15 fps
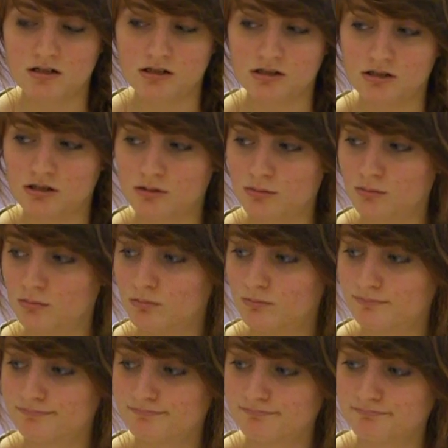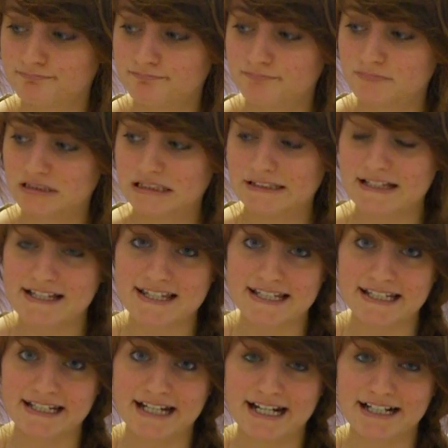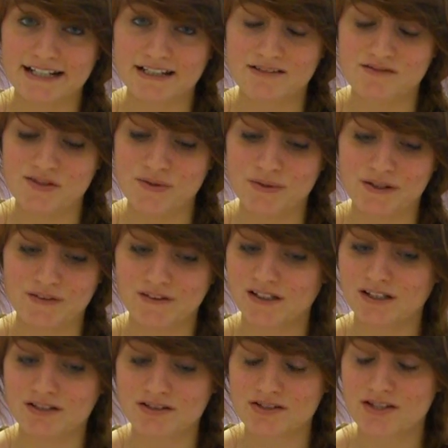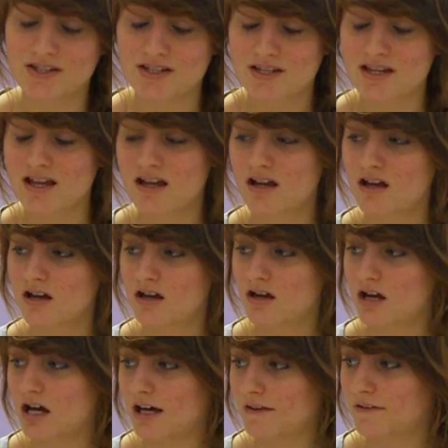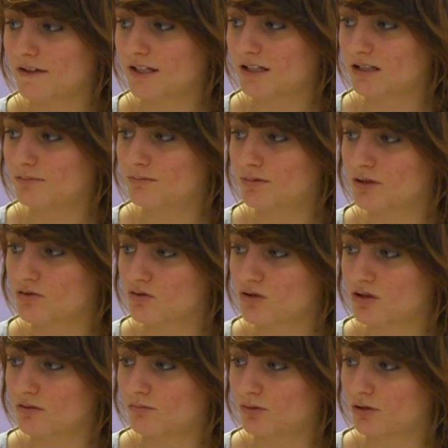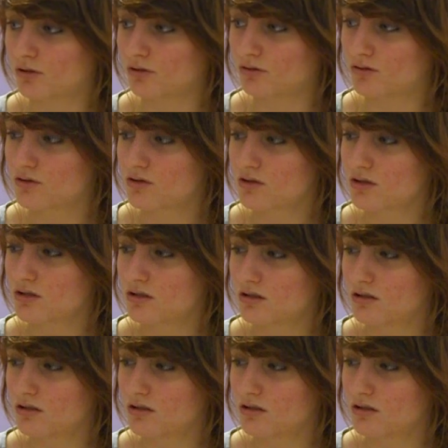Um, that's it. I didn't do anything else. I think I binged and purged